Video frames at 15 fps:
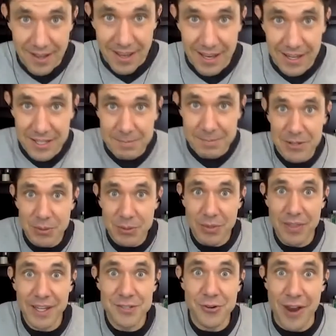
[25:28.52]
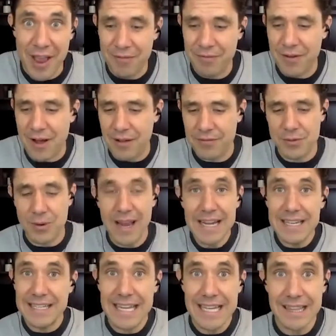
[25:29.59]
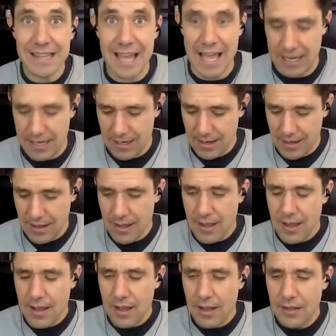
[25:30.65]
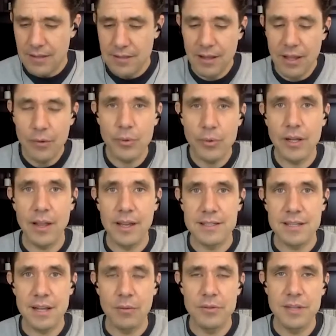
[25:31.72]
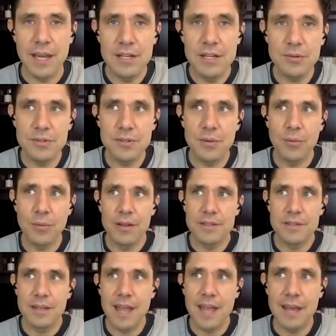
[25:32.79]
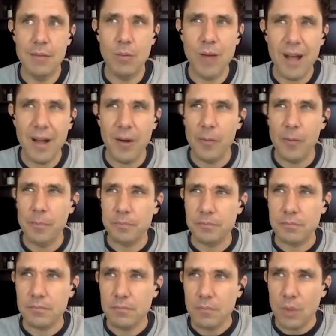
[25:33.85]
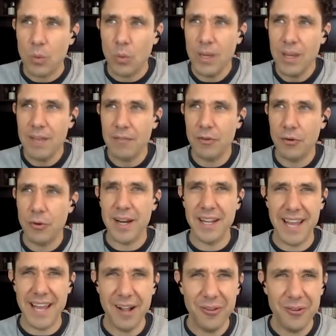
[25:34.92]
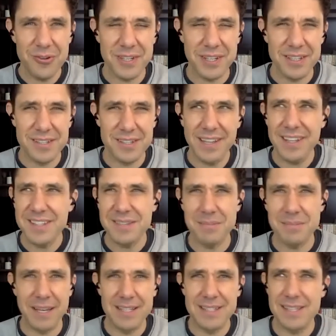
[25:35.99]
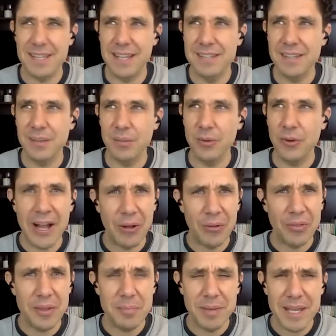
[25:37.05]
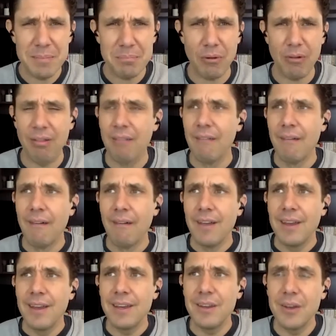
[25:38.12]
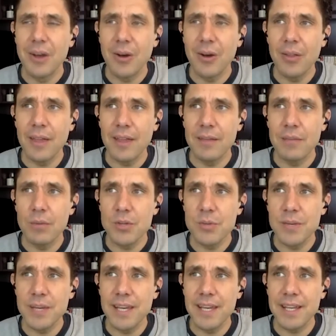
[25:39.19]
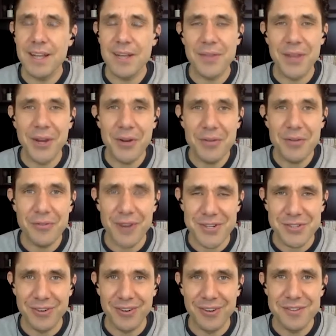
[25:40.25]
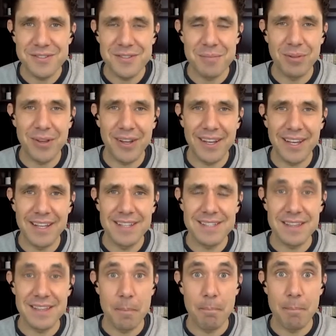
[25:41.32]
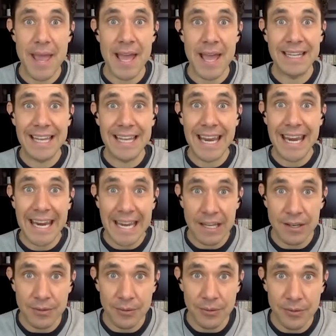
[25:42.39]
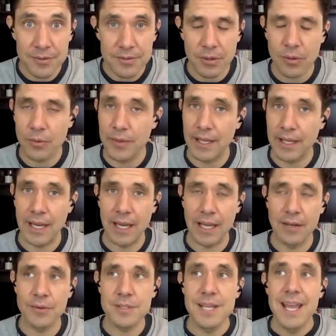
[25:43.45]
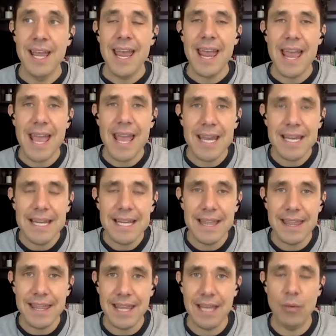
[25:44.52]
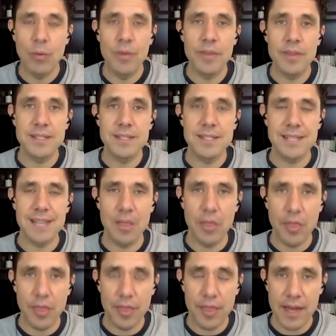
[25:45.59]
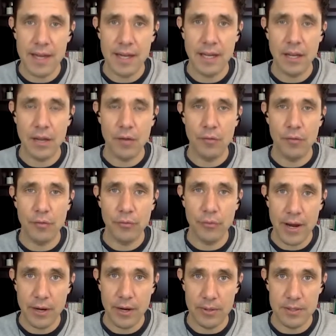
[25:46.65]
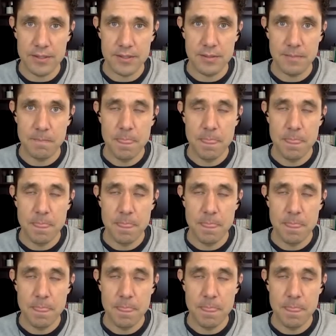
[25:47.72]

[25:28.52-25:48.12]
And especially when things are half off. So I did that until I realized how dangerous it was. And then, wow, we have chronic allergies. That doesn't make sense. Like, we're healthy people, you know? And once we kick out the air fresheners, the plug-ins and the bad candles, oh, the candles, anything with synthetic fragrance